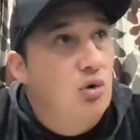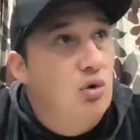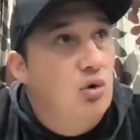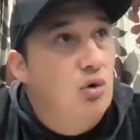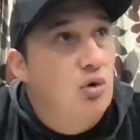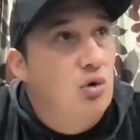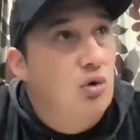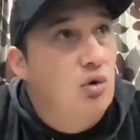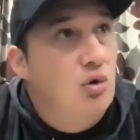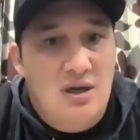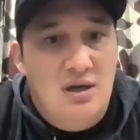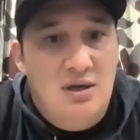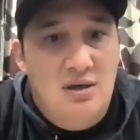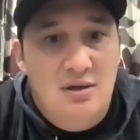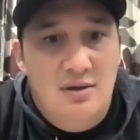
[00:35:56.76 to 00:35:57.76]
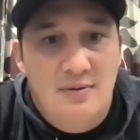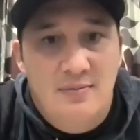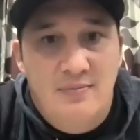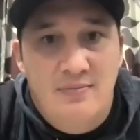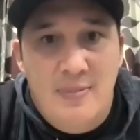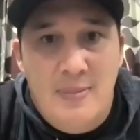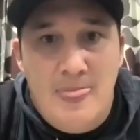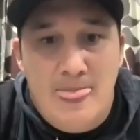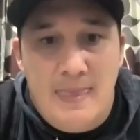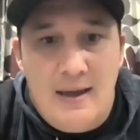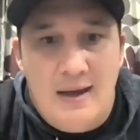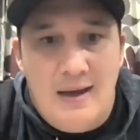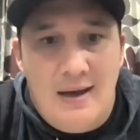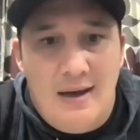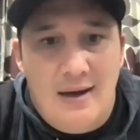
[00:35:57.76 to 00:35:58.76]
that he's saying,
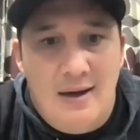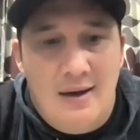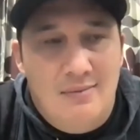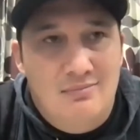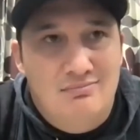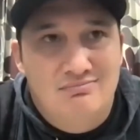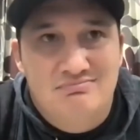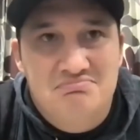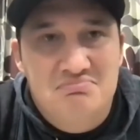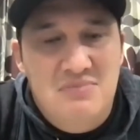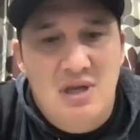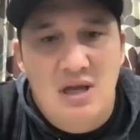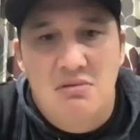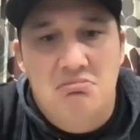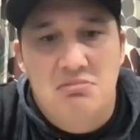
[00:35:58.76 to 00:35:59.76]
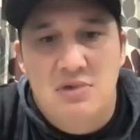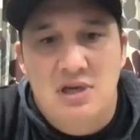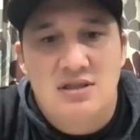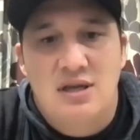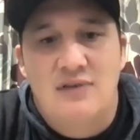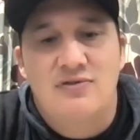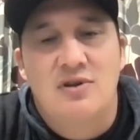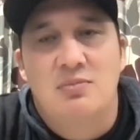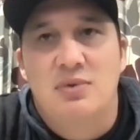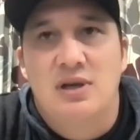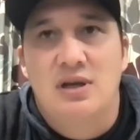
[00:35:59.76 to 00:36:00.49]
it doesn't have to be